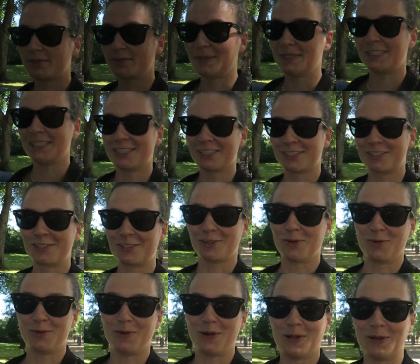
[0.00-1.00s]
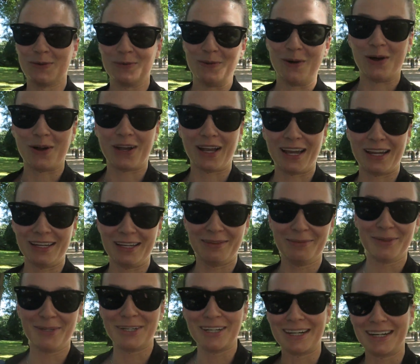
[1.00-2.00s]
we just don't want to walk
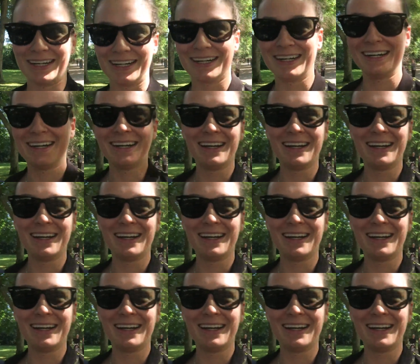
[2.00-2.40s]
anymore